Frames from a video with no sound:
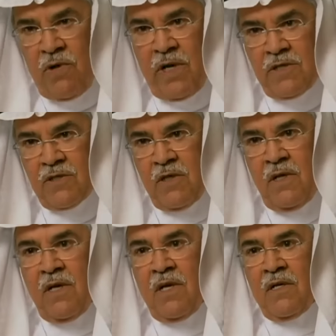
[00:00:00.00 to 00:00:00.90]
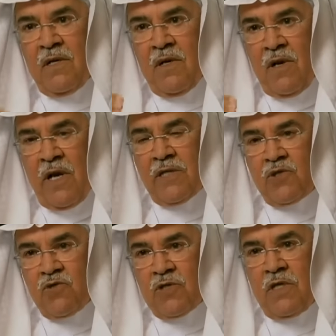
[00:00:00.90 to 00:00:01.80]
on us
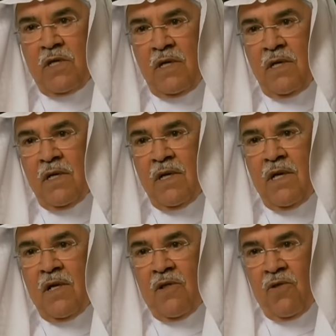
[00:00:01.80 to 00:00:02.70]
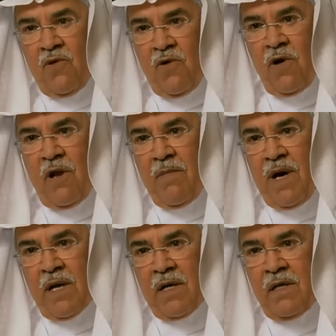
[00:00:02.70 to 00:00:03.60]
not to see the oil
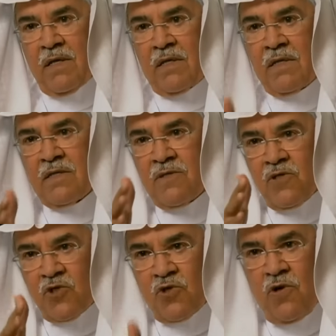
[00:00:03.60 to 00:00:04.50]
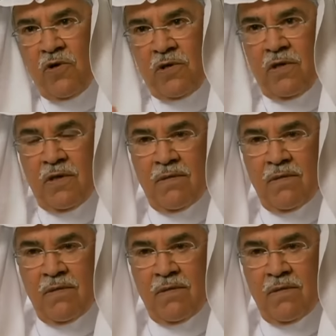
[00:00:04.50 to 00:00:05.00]
market destroyed.